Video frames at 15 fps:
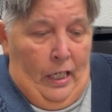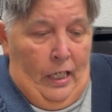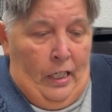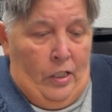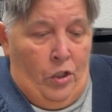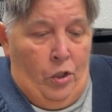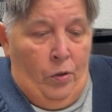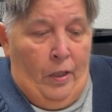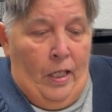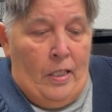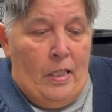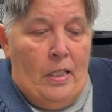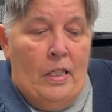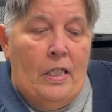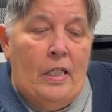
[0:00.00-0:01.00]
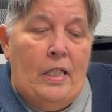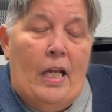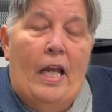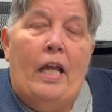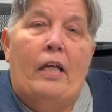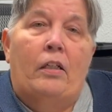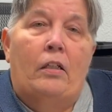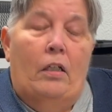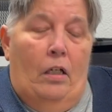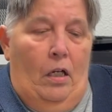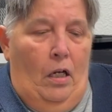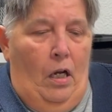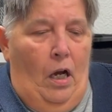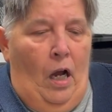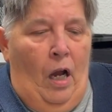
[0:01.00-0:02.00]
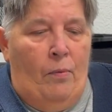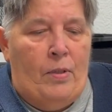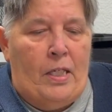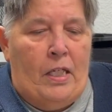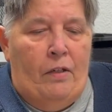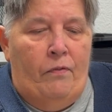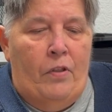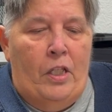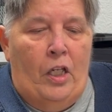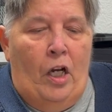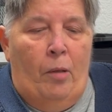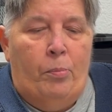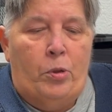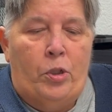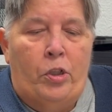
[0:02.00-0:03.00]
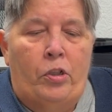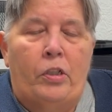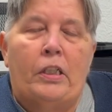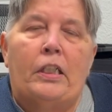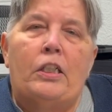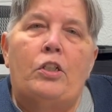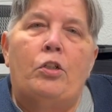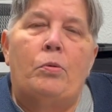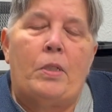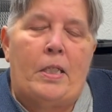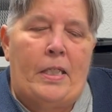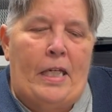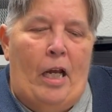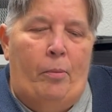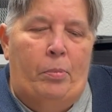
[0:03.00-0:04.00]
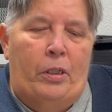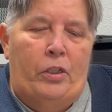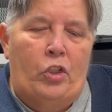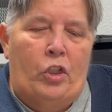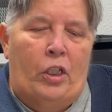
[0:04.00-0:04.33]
In 2010, I was given the opportunity to establish